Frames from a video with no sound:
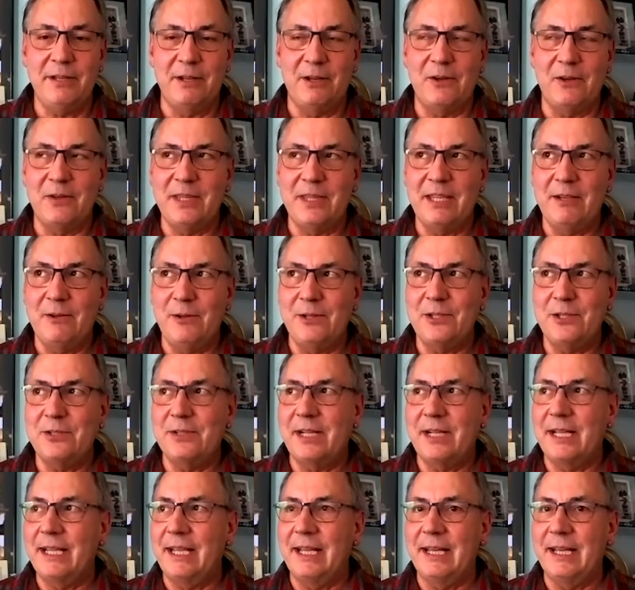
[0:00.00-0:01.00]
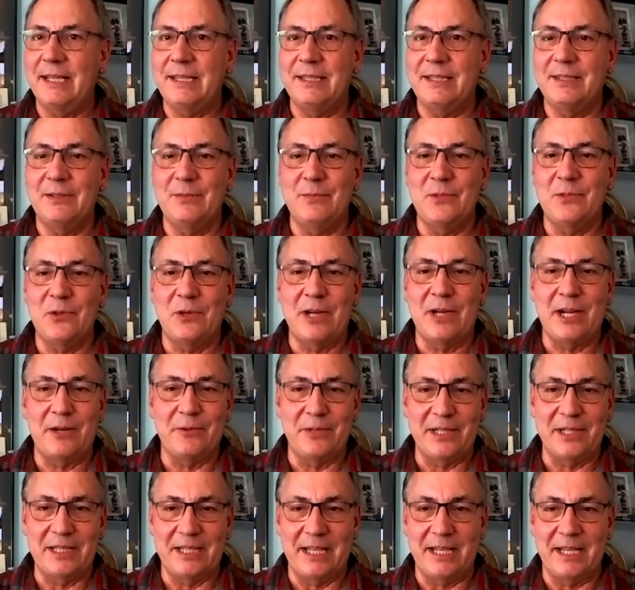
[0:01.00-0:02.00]
the older I get, the more I
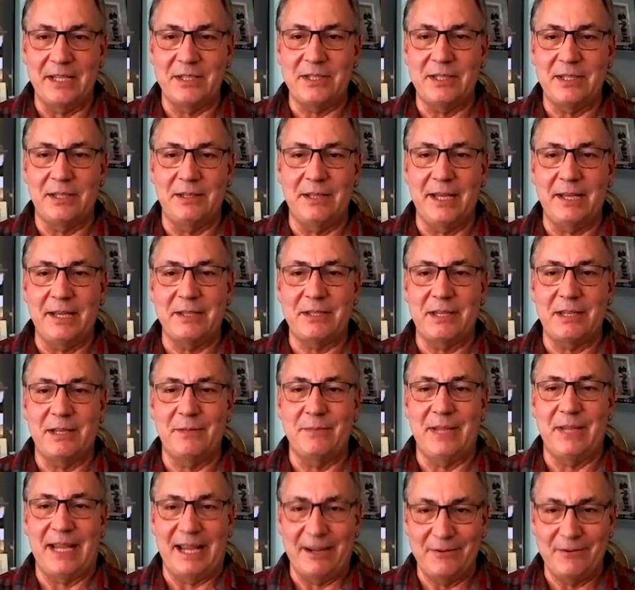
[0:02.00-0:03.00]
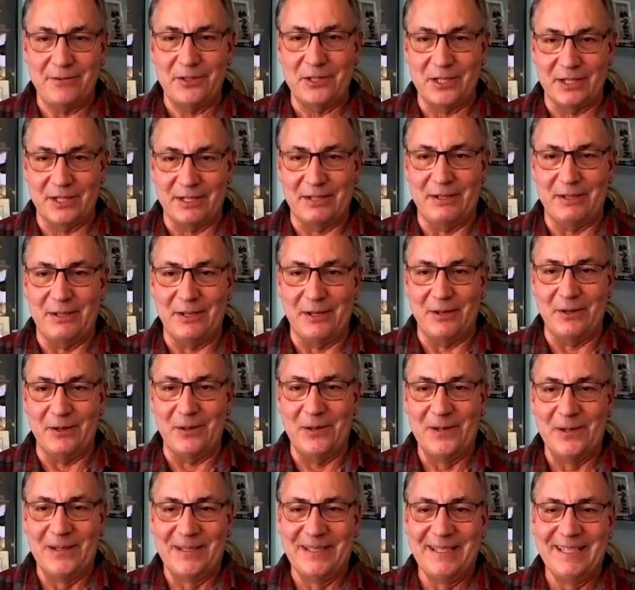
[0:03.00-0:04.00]
realize the less I'm ever going to know
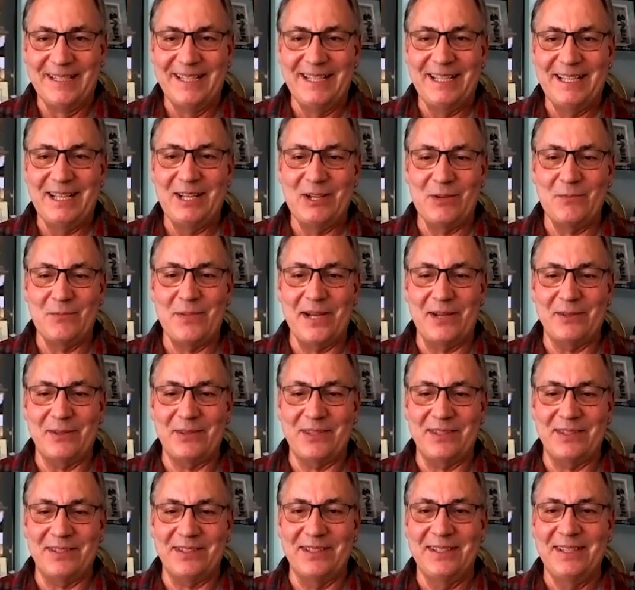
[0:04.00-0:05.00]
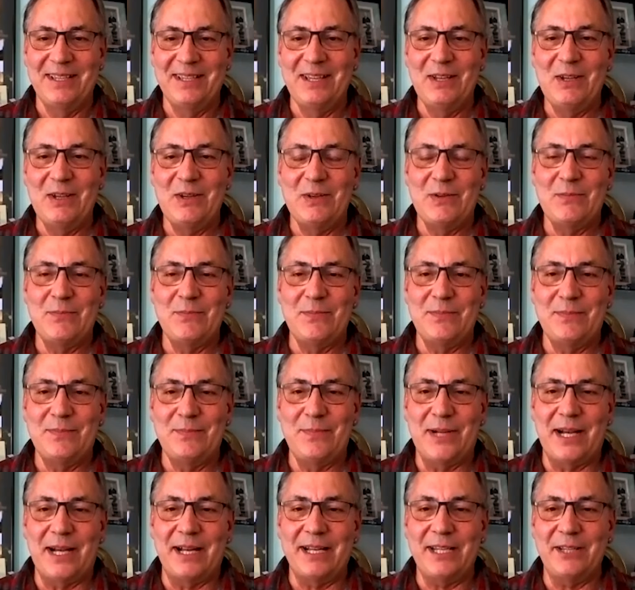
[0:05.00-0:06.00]
about the
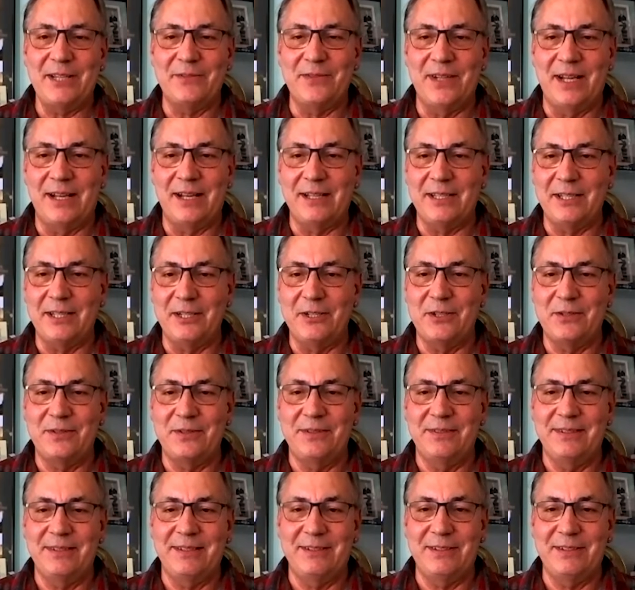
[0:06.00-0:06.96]
body of knowledge,